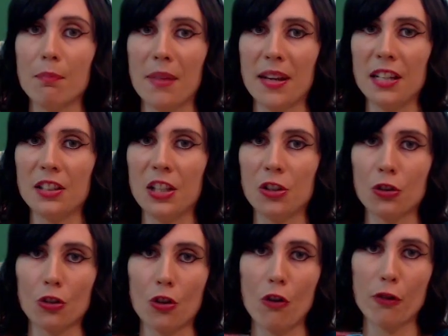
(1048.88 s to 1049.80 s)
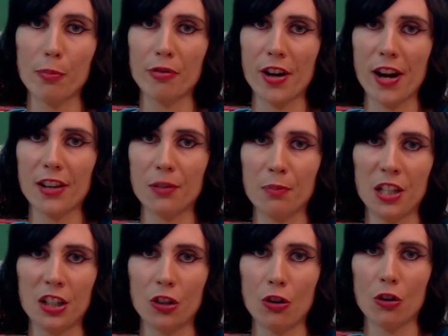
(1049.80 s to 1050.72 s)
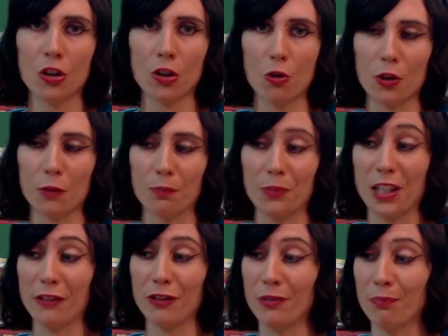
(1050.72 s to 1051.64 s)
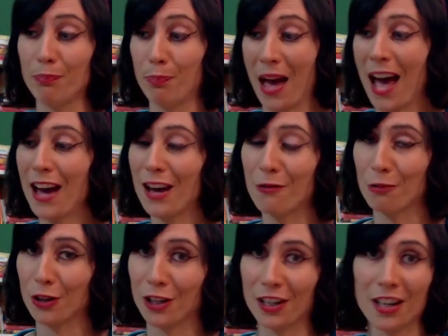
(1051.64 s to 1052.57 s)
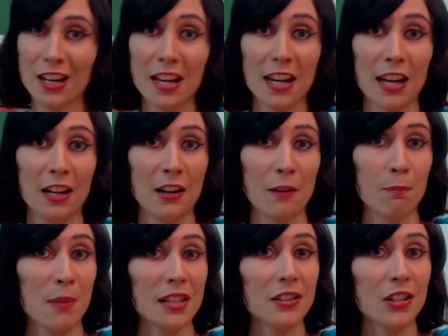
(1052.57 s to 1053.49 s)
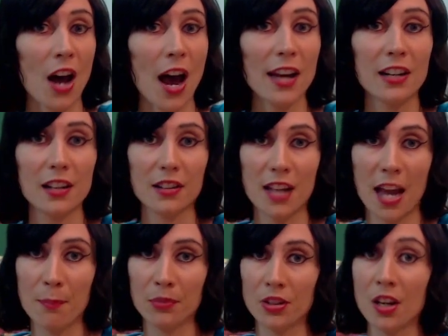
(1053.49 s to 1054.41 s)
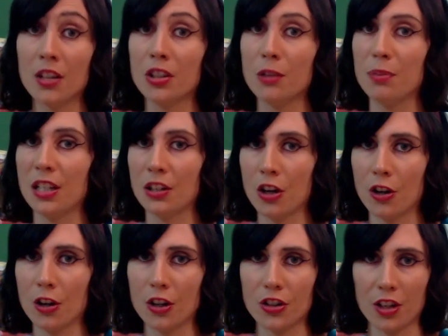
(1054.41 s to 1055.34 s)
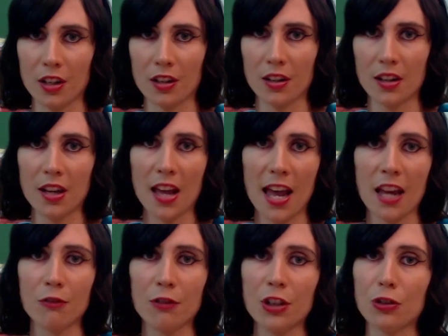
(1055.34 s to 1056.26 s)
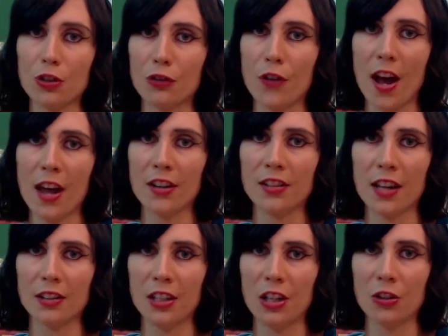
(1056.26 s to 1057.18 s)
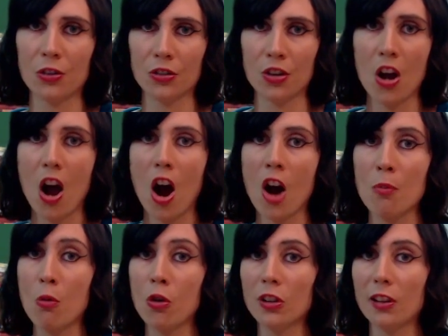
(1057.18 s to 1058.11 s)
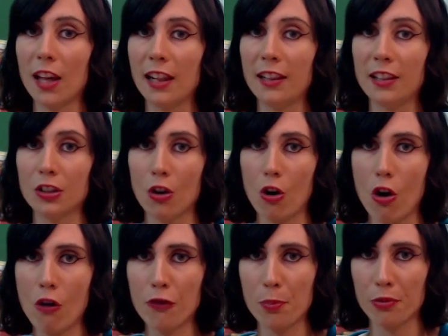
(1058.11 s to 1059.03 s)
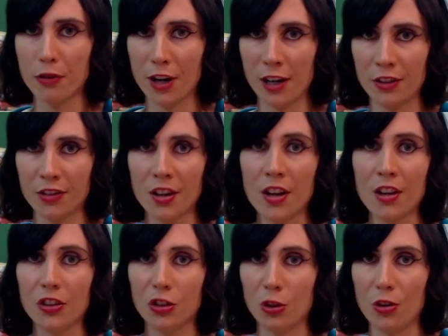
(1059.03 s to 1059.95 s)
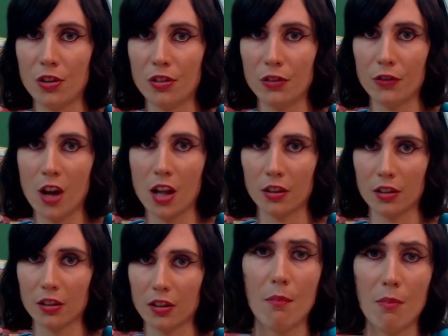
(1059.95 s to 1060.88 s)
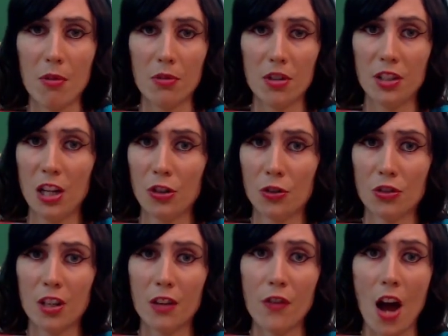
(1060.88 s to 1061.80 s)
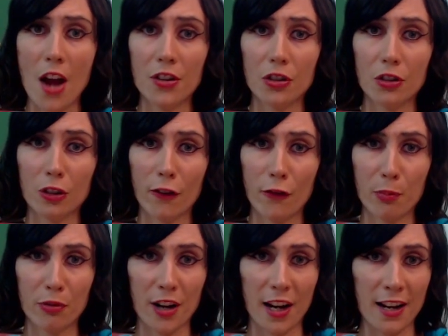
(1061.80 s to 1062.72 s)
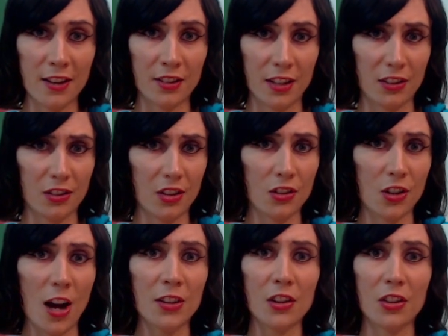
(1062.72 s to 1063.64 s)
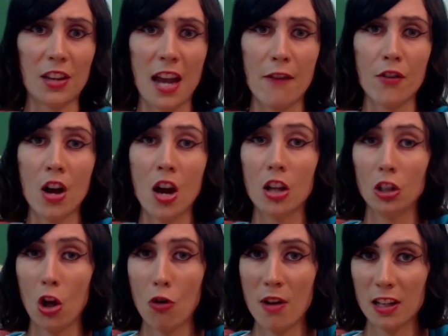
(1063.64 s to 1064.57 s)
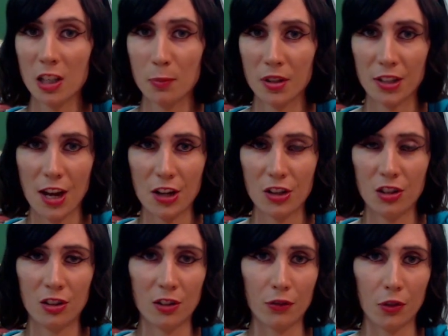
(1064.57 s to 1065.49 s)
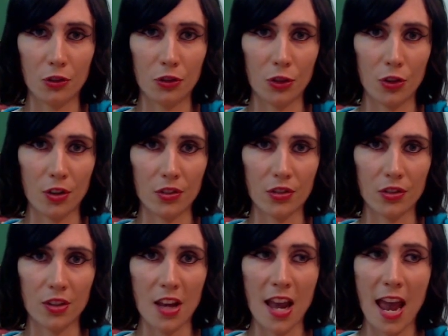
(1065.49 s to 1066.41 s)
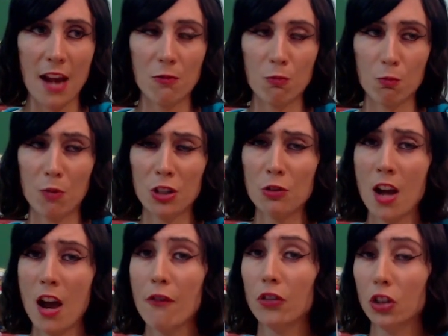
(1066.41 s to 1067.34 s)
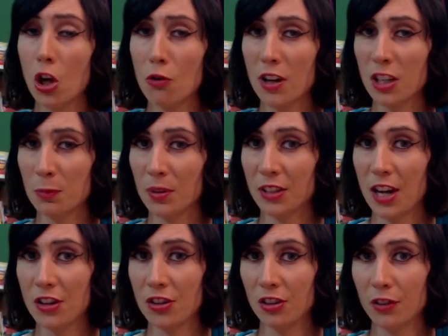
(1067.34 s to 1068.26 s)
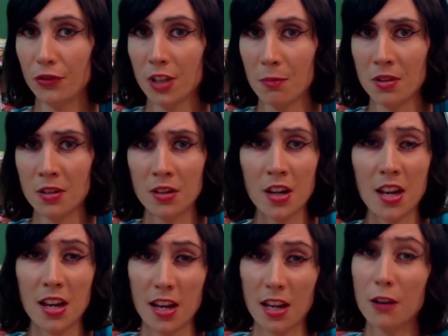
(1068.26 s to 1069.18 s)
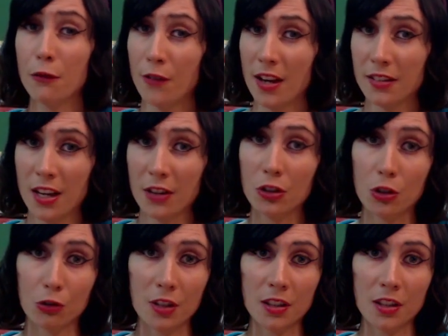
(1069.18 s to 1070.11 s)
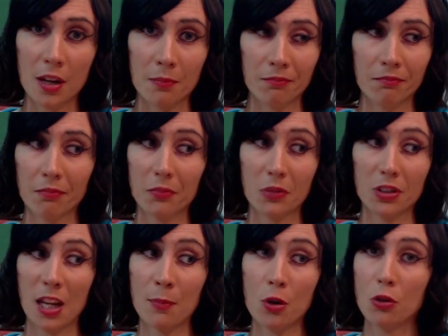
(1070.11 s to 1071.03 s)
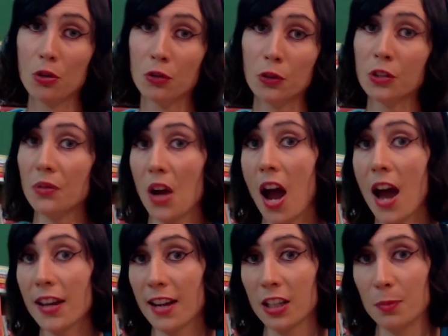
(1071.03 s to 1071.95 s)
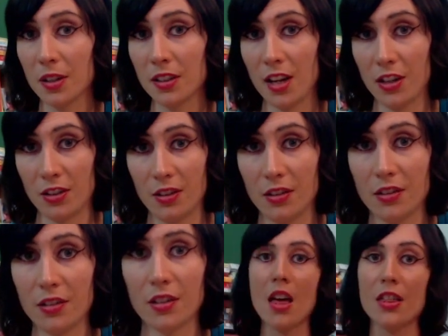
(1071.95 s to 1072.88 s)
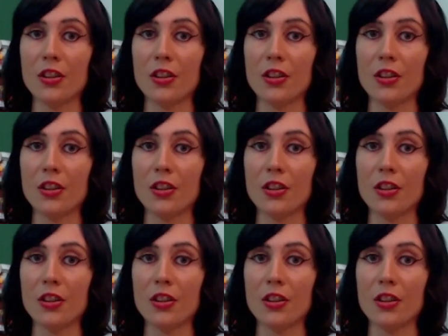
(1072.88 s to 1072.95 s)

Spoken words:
Many teachers overpraise mediocre or even bad work in a misguided attempt to be encouraging. And research finds that teachers are more likely to overpraise students of color. But when teachers give undeserved praise, it's a sign that they have low expectations of those students. And when you have low expectations of someone, it affects how you treat them. Same goes for high expectations.